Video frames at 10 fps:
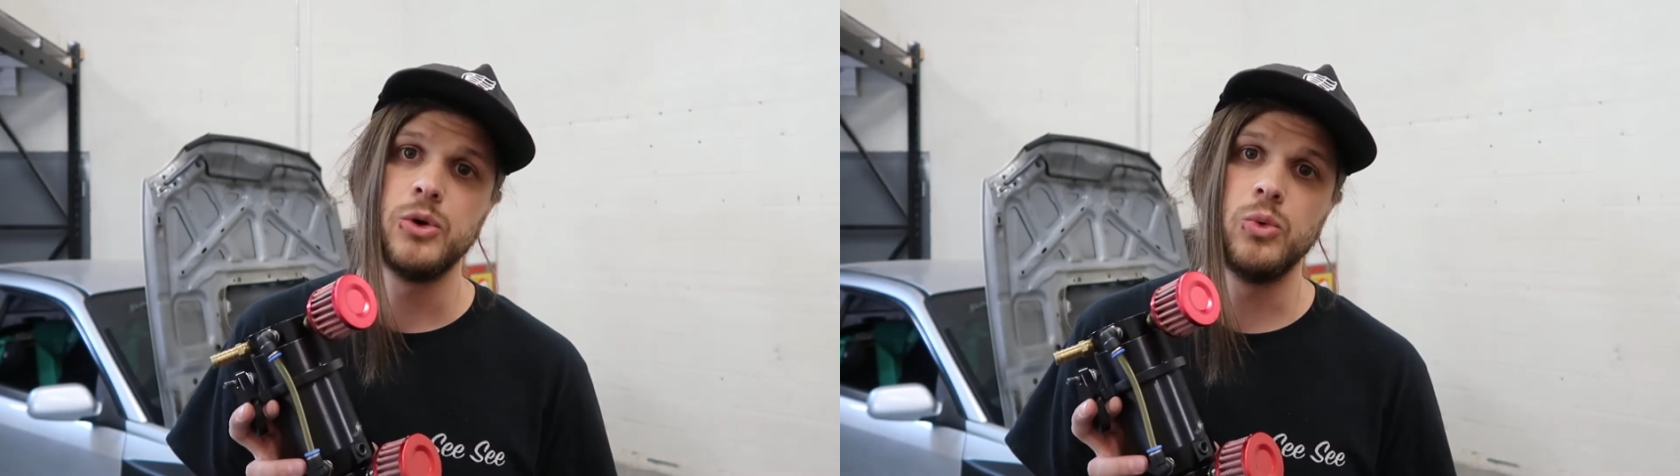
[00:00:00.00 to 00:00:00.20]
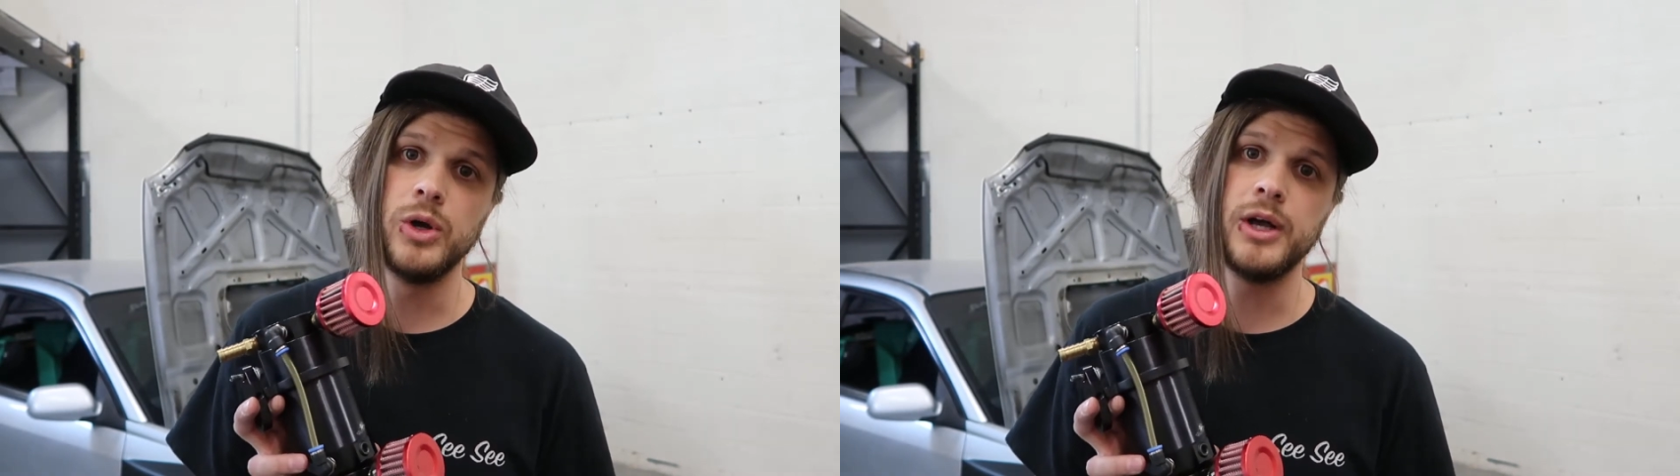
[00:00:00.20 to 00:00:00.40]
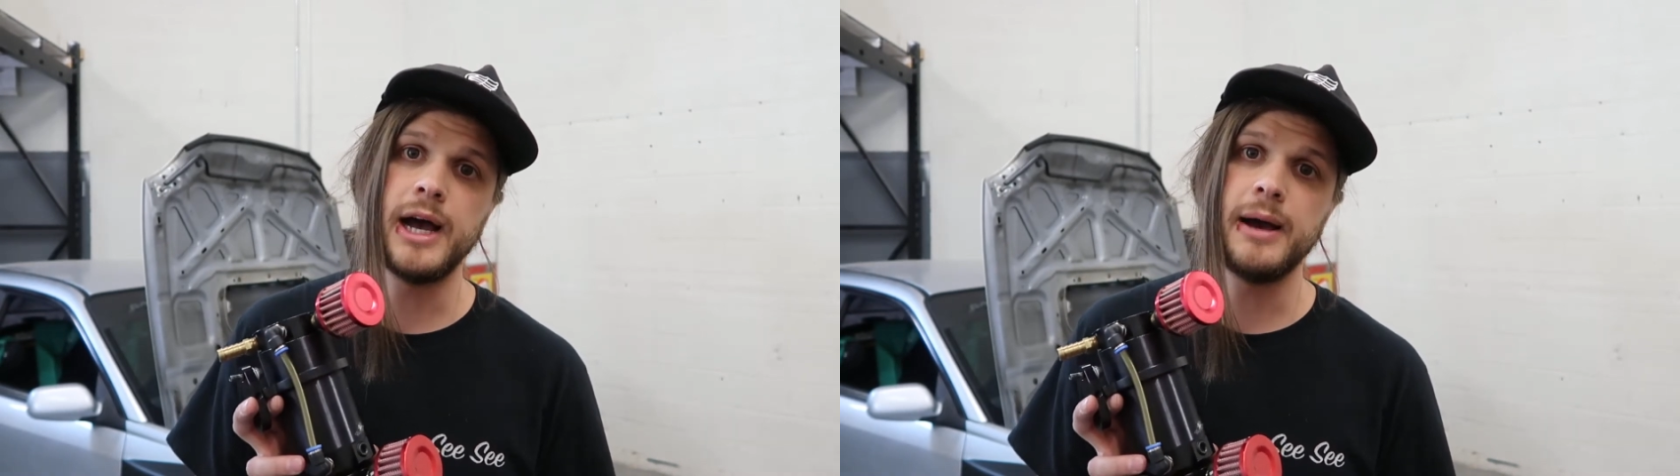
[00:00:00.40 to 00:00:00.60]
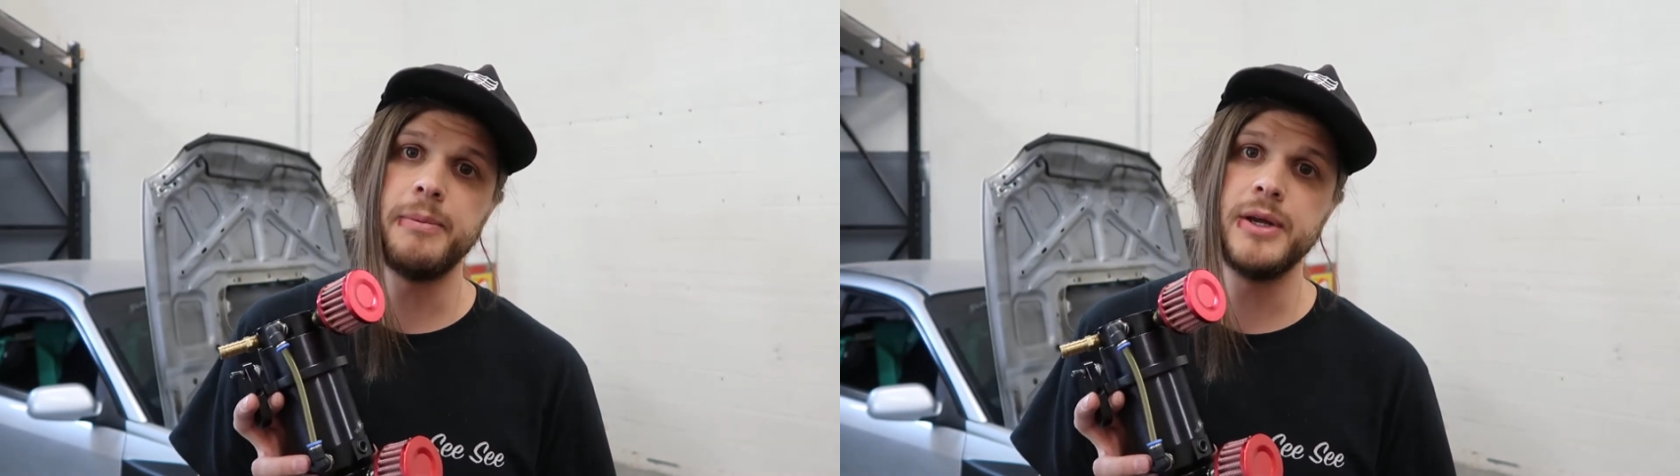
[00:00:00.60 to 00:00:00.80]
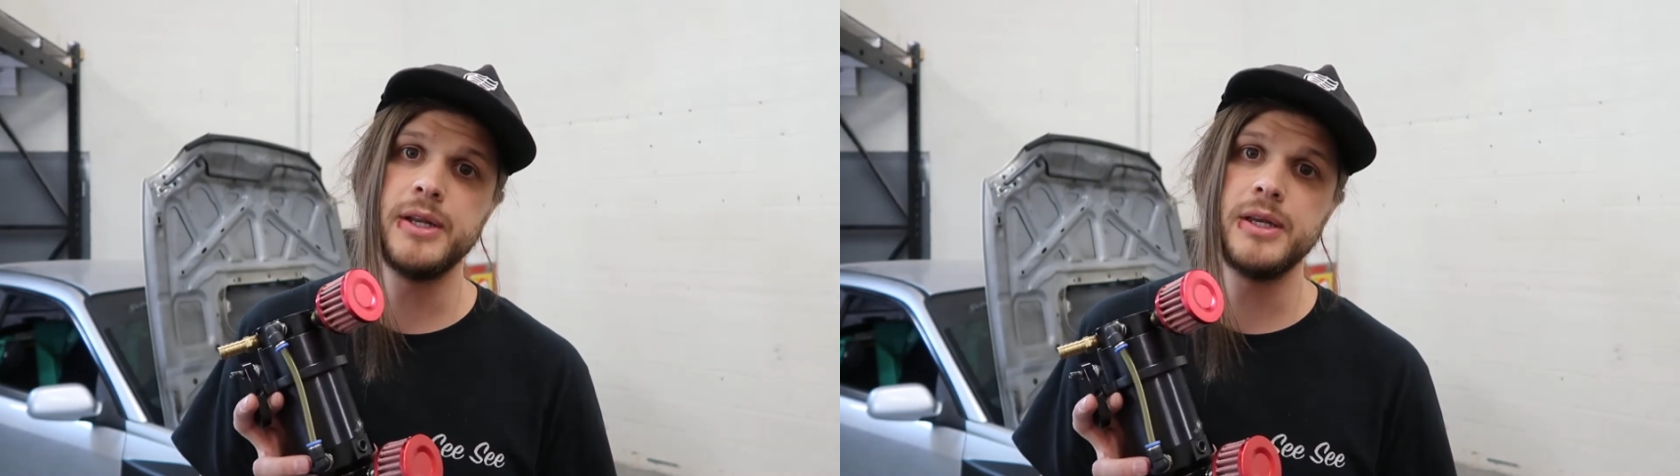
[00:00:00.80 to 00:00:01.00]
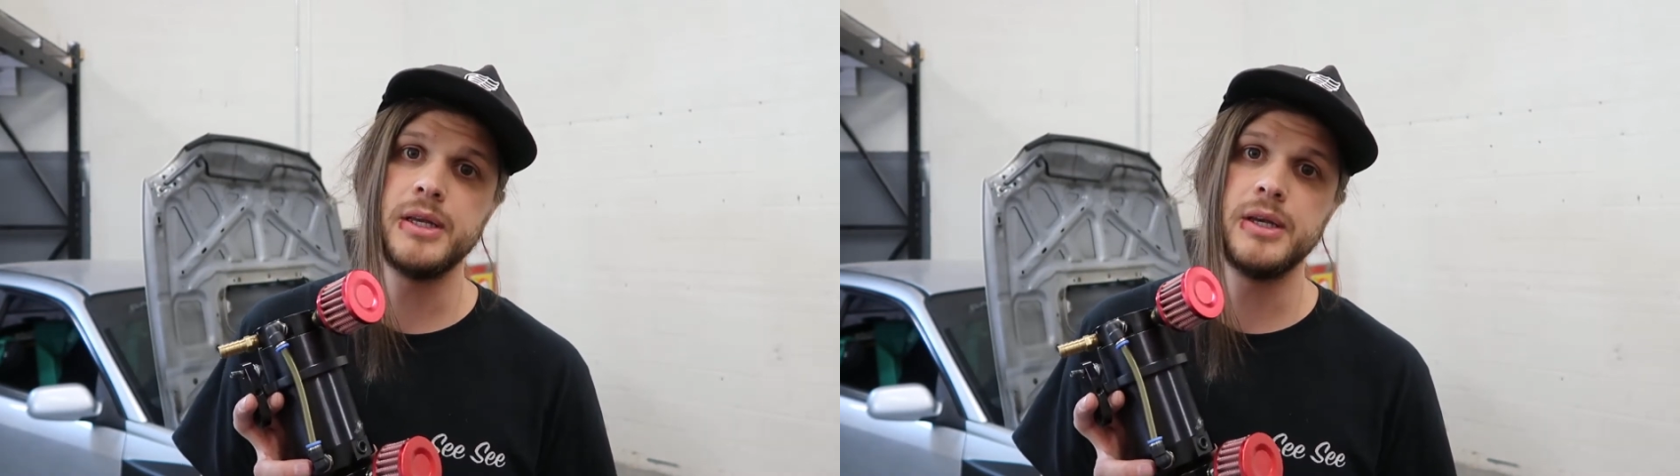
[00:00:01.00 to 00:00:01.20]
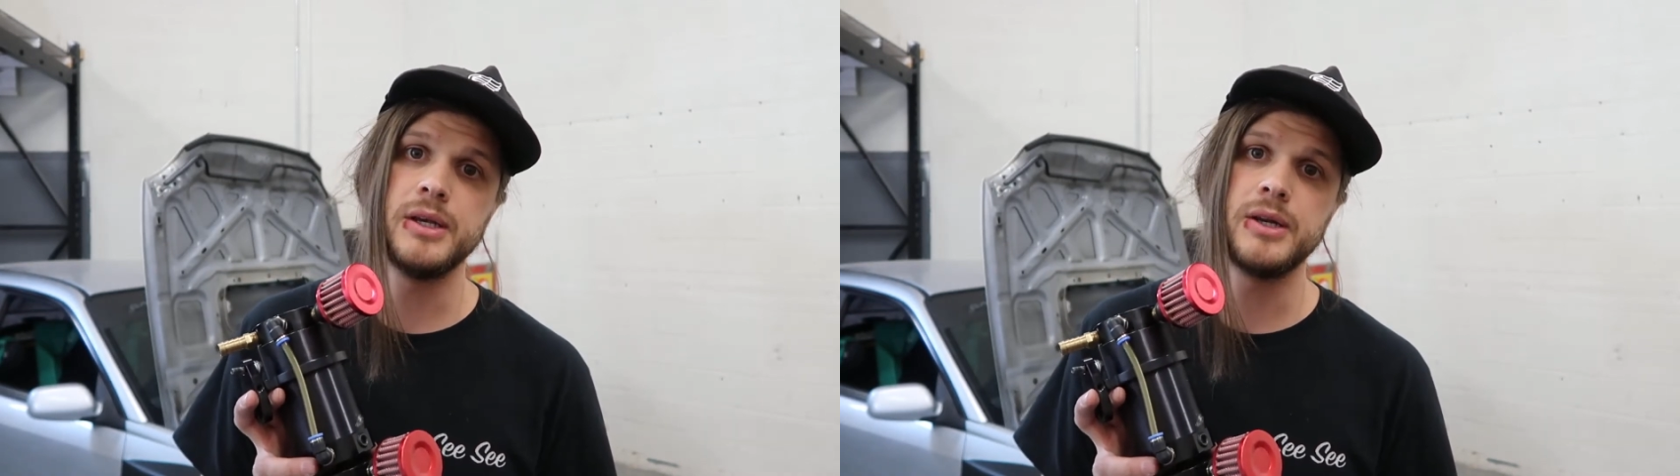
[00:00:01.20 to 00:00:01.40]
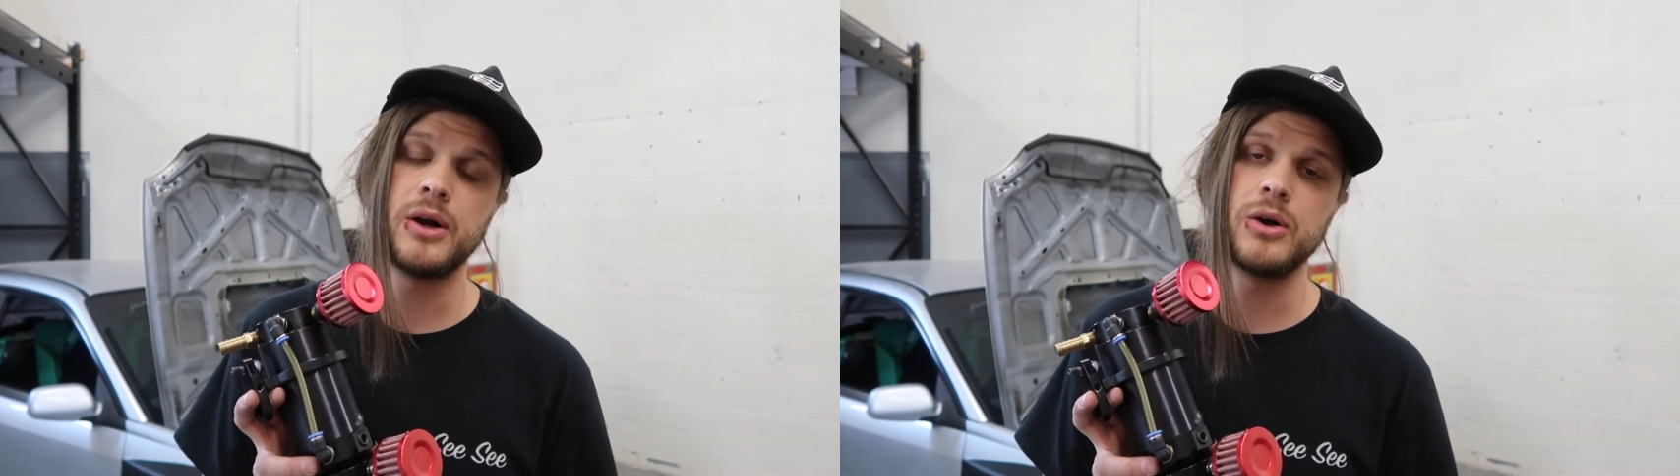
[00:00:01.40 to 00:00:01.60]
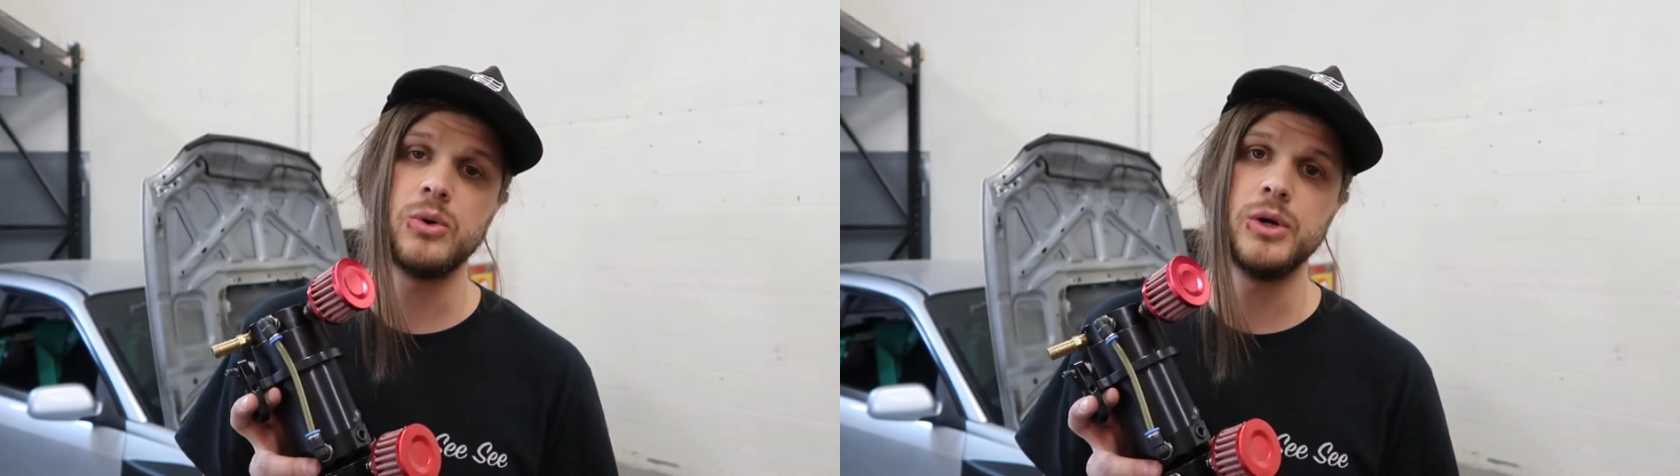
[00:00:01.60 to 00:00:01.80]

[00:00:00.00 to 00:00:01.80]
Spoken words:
will happen in our